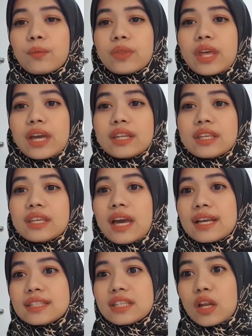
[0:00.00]
that
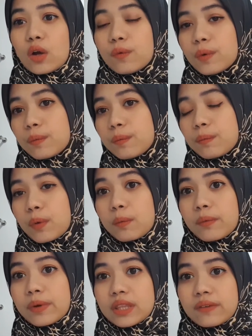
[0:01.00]
has a low
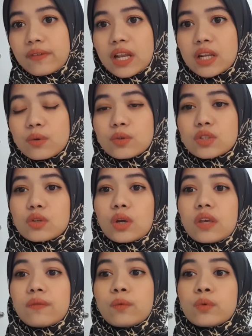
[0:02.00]
probability value. So
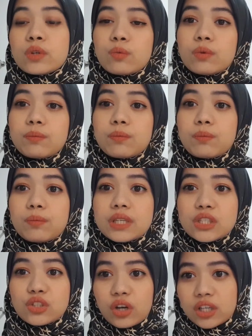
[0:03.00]
if we
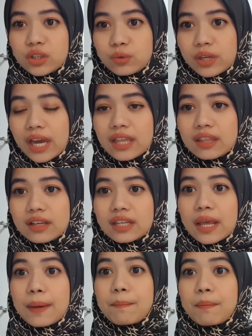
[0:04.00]
be joined together,
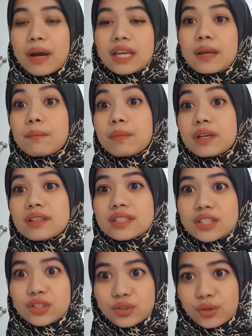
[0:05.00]
they might build a
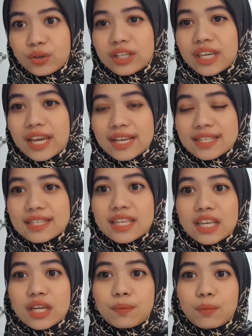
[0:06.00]
strong cases
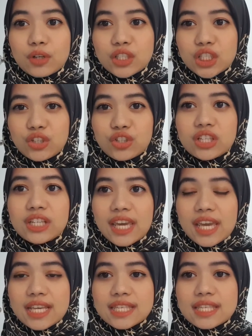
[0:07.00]
in the prosecution
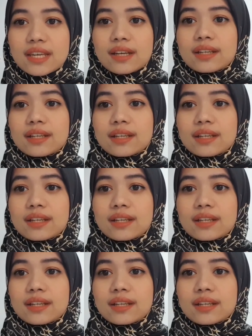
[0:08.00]
case.